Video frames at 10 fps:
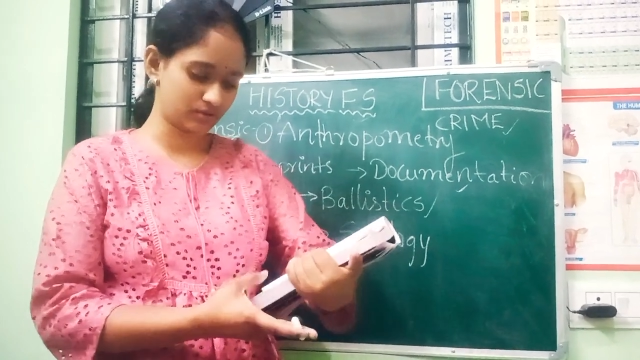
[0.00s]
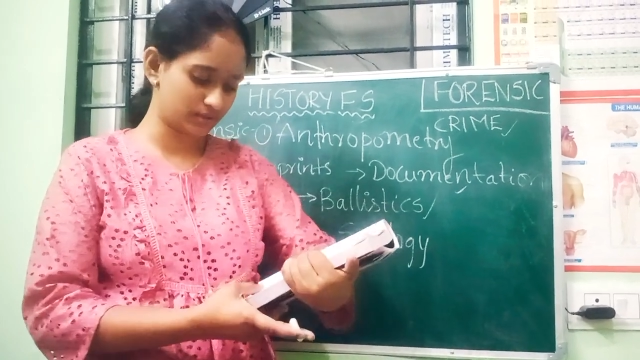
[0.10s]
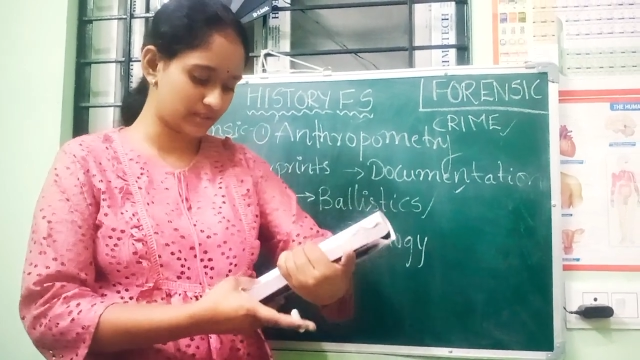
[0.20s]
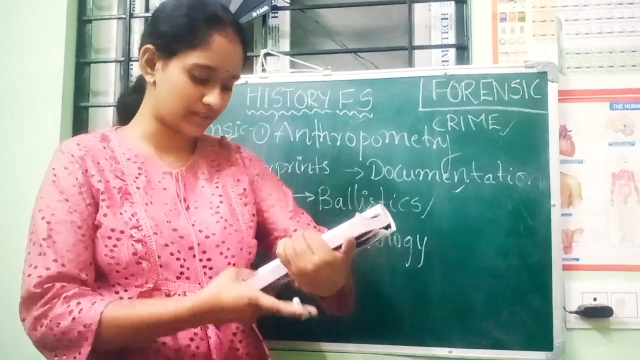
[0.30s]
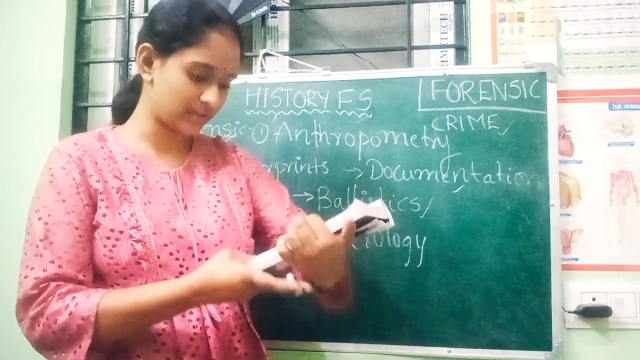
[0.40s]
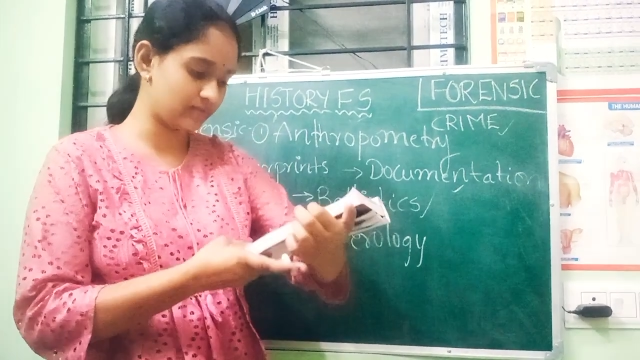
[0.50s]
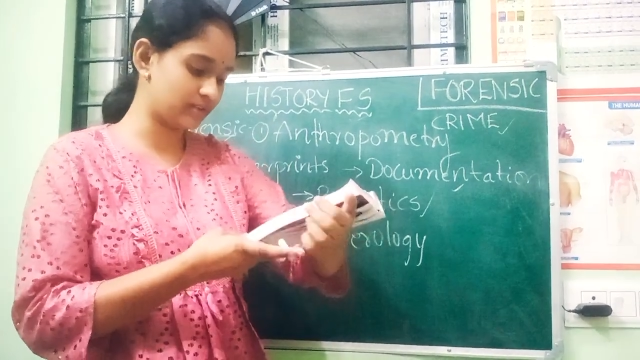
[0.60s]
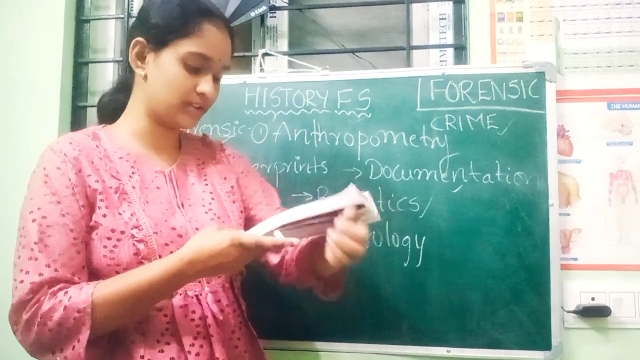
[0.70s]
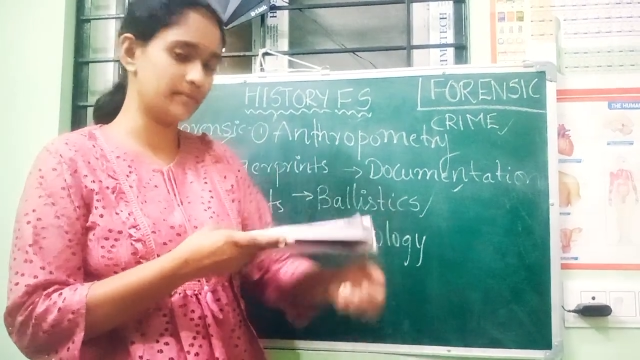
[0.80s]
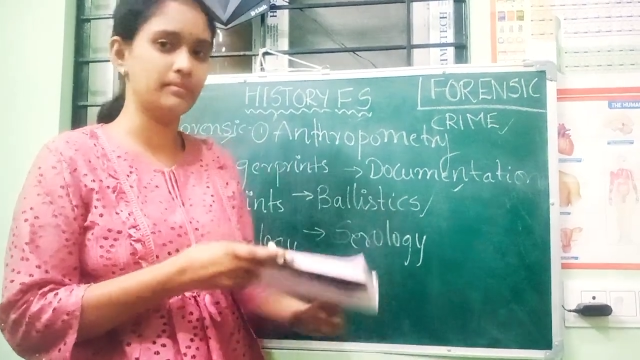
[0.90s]
So these are
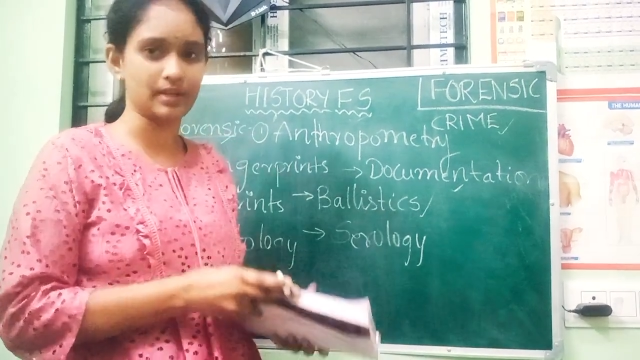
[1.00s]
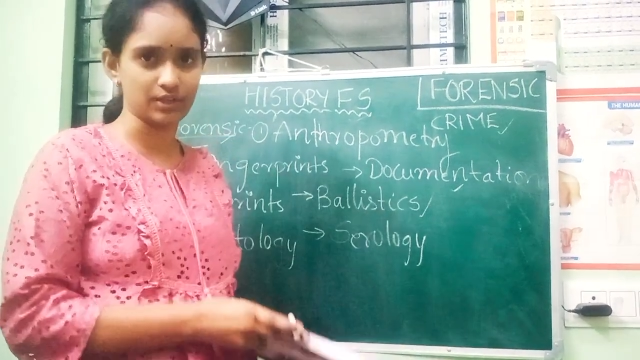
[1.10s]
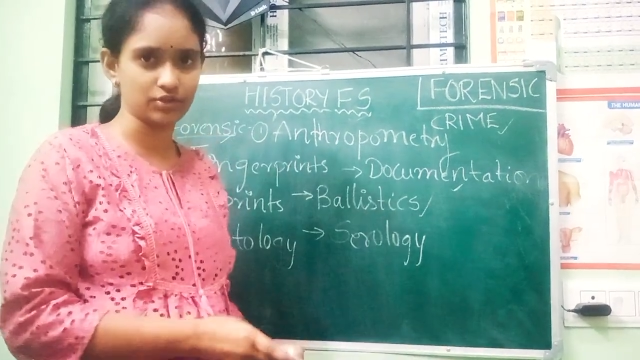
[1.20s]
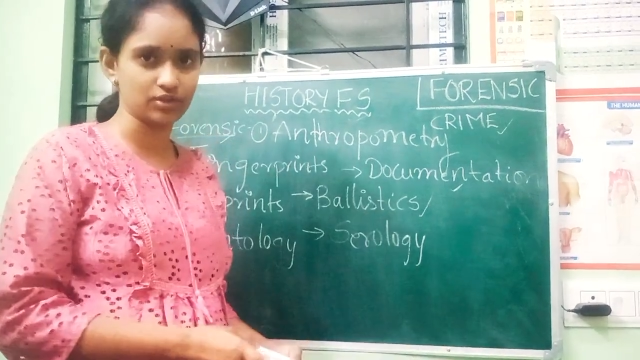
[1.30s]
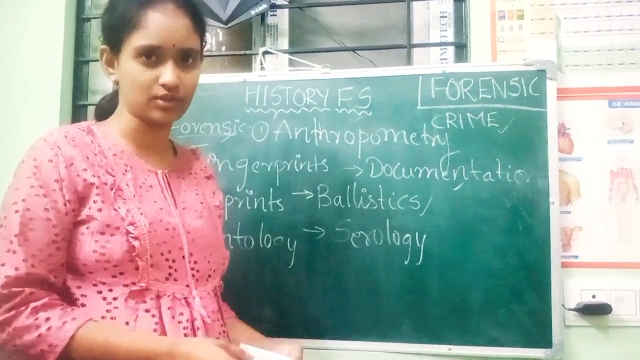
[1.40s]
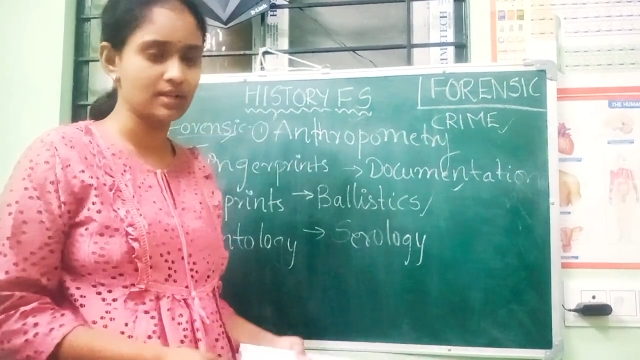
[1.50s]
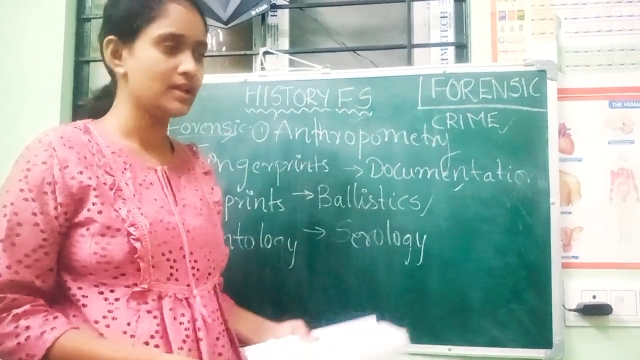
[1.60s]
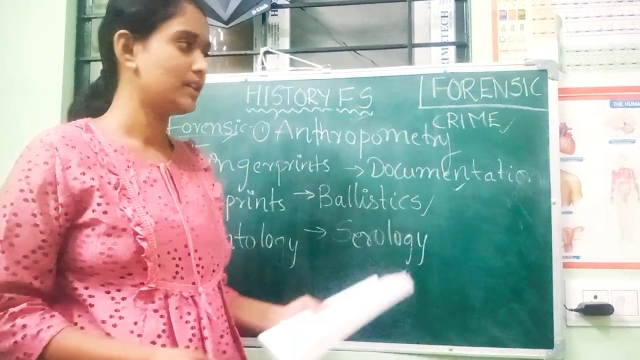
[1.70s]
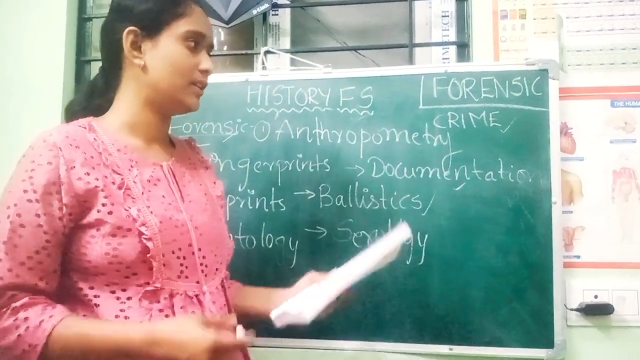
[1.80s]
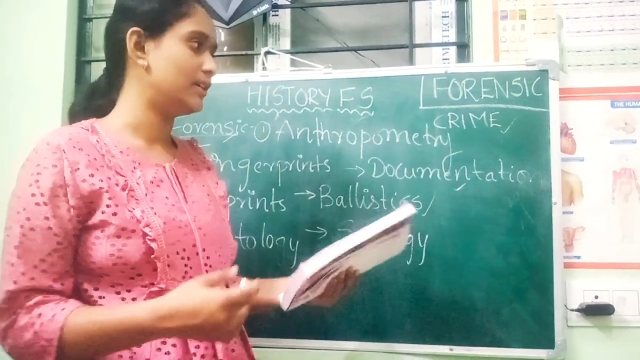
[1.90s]
the branches,
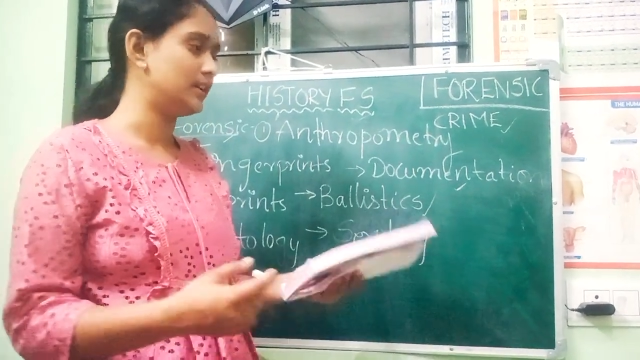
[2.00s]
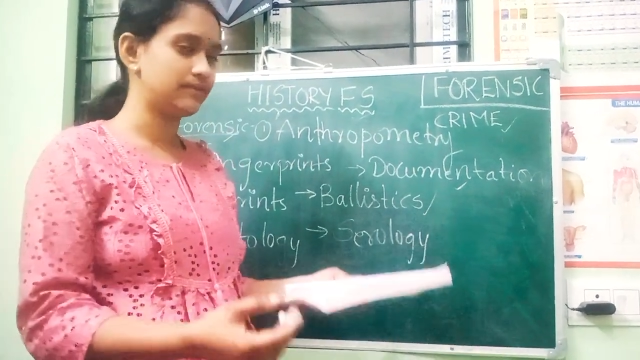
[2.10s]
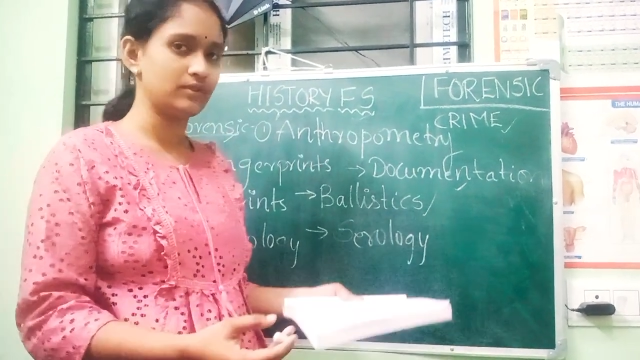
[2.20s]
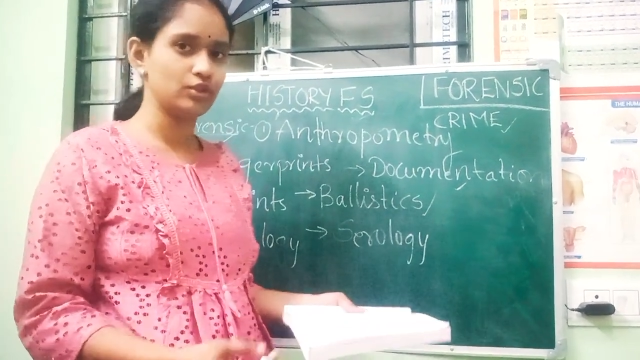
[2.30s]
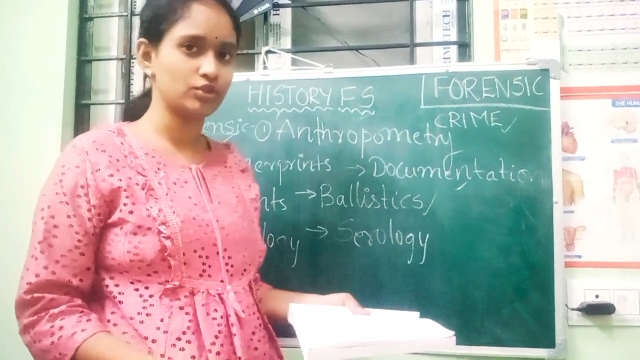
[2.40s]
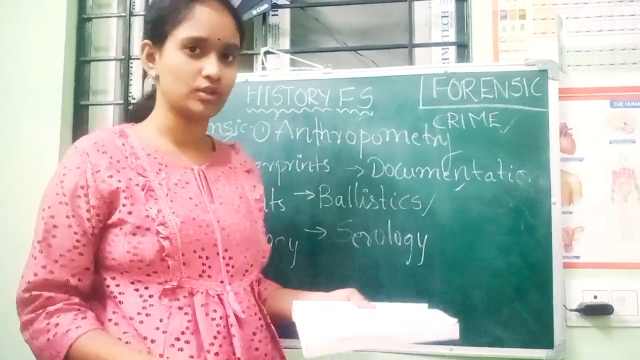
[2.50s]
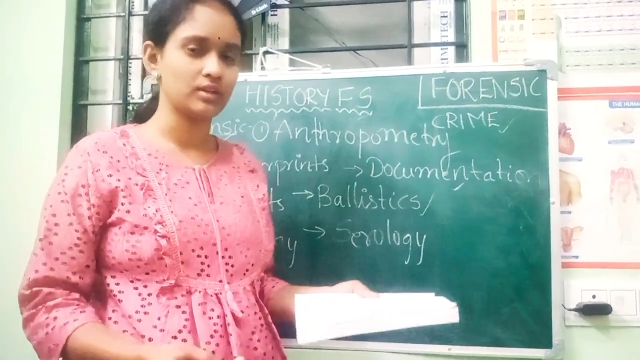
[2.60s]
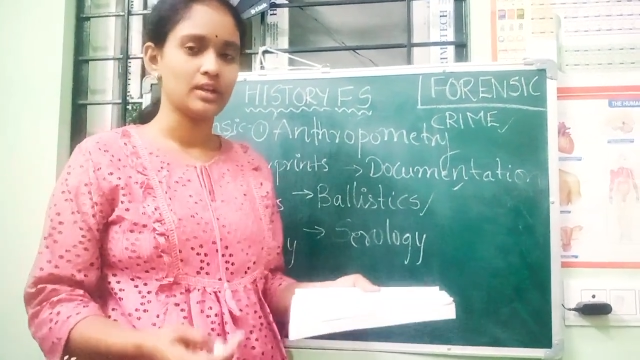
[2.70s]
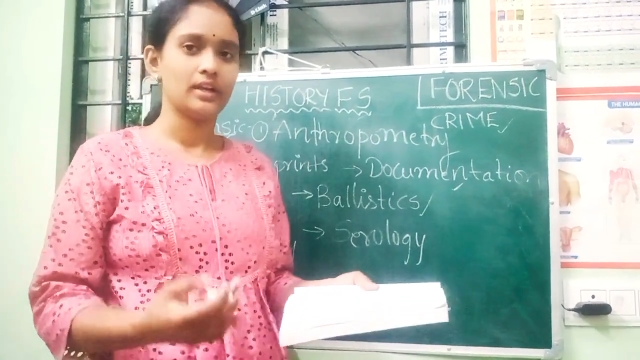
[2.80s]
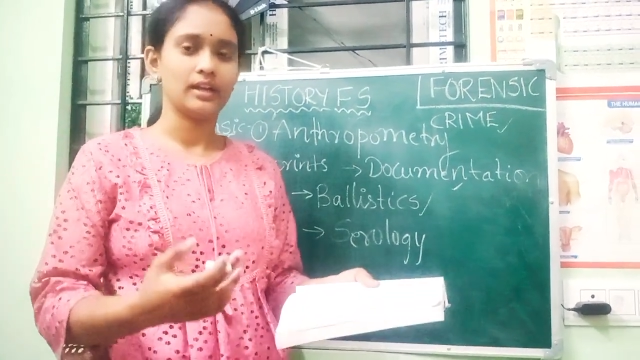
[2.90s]
the definition,
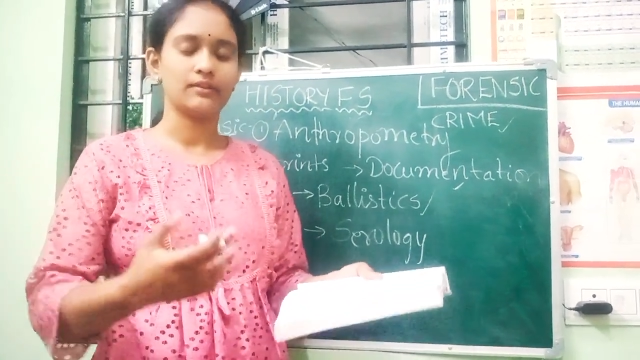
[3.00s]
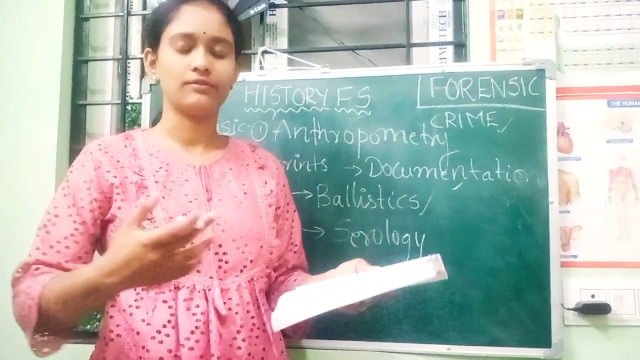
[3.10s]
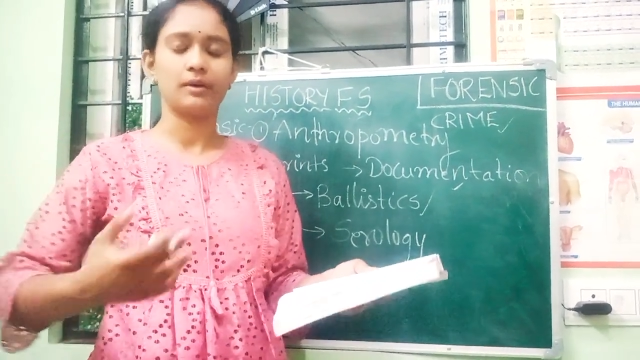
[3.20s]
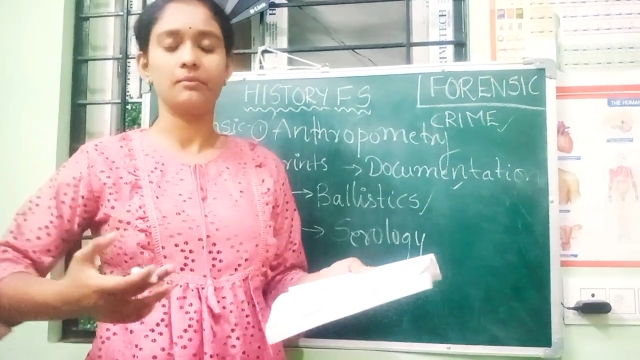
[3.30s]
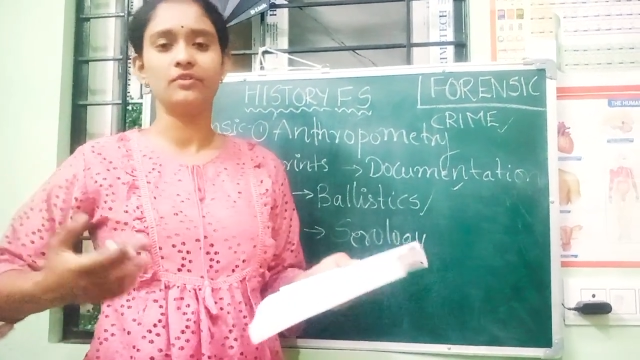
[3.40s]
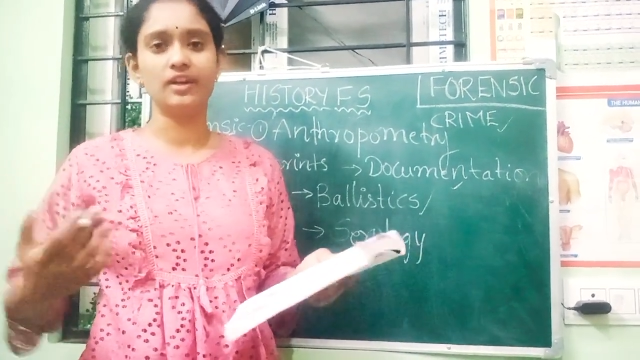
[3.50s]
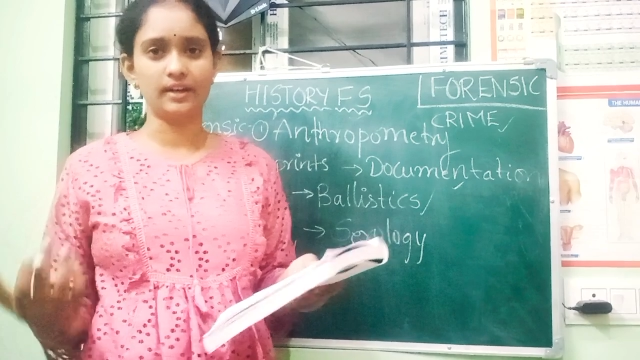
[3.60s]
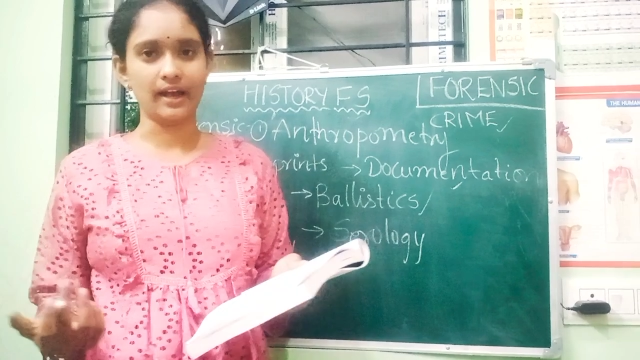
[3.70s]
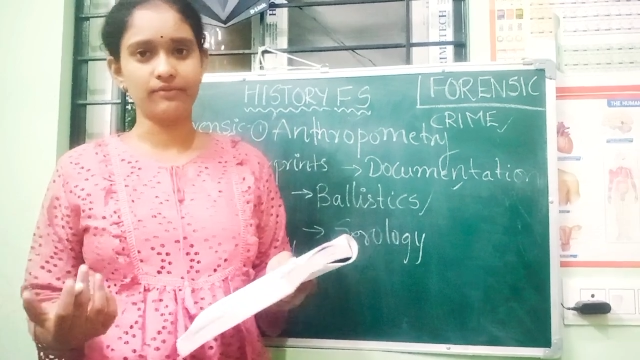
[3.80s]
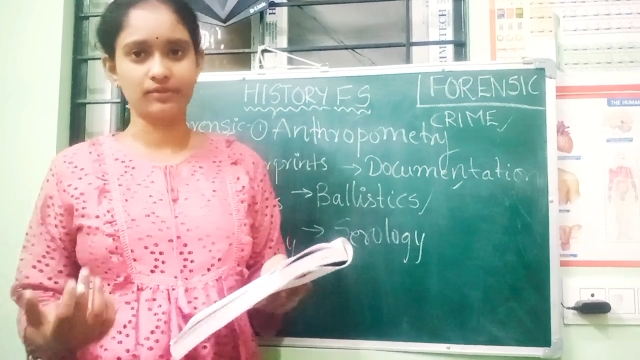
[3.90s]
like from where it
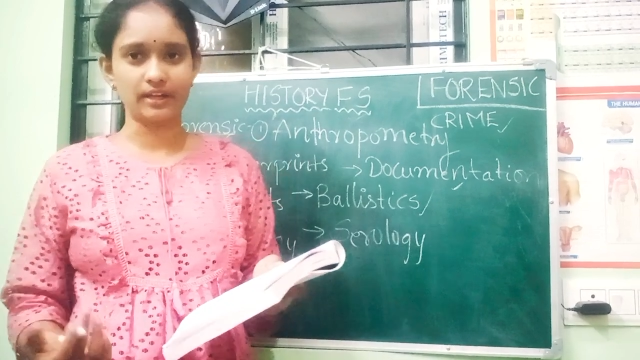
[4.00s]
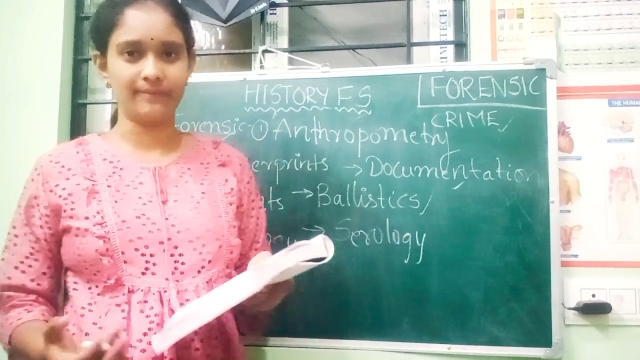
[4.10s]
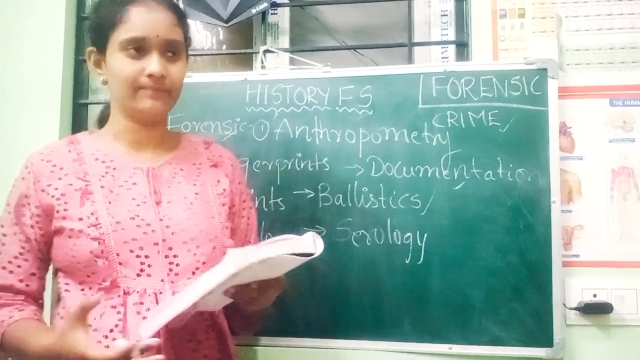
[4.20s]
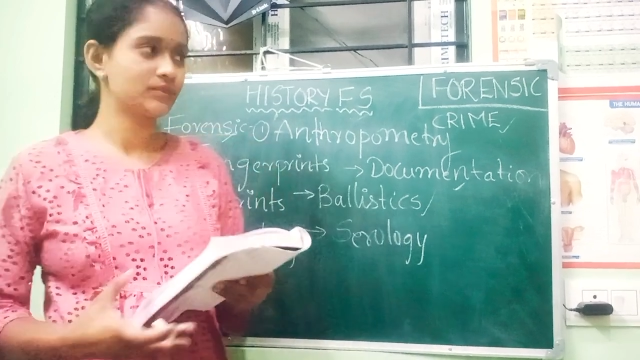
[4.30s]
have came.